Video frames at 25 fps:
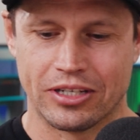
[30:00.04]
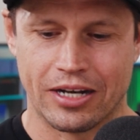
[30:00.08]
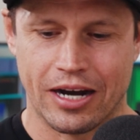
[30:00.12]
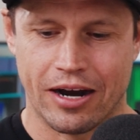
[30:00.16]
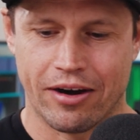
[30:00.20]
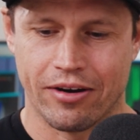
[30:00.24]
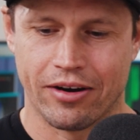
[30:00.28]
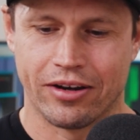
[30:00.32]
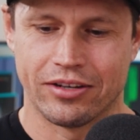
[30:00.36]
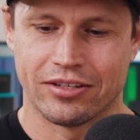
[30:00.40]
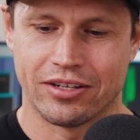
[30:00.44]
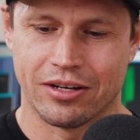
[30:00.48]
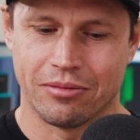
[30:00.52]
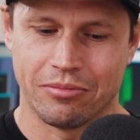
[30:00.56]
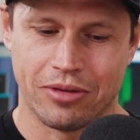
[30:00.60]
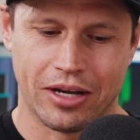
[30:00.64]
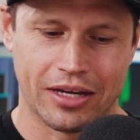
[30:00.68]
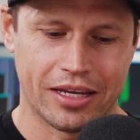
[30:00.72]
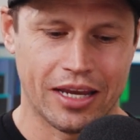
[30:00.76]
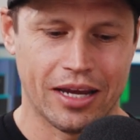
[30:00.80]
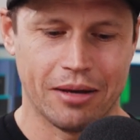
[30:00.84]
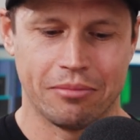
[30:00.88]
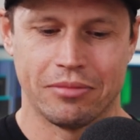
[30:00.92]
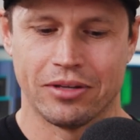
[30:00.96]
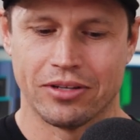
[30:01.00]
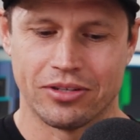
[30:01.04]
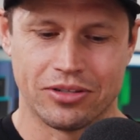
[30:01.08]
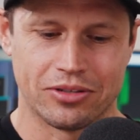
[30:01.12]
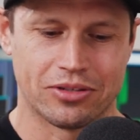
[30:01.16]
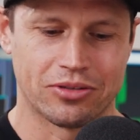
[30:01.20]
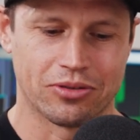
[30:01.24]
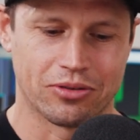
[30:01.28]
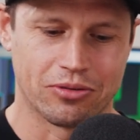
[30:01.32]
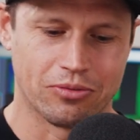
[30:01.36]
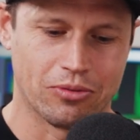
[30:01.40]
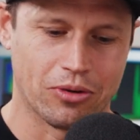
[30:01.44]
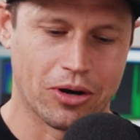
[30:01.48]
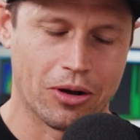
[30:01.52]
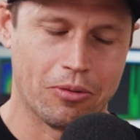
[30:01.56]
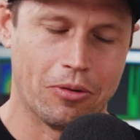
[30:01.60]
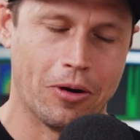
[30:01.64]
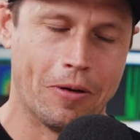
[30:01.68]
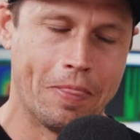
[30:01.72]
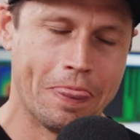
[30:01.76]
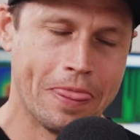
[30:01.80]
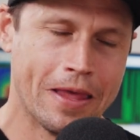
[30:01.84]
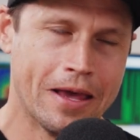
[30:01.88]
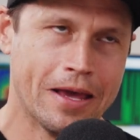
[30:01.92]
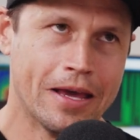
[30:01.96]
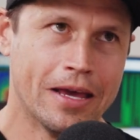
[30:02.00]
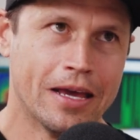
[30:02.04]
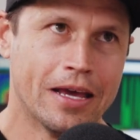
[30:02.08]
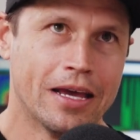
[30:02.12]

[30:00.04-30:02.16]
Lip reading: scenarios, and I'm like, yep, this is sort of what I want.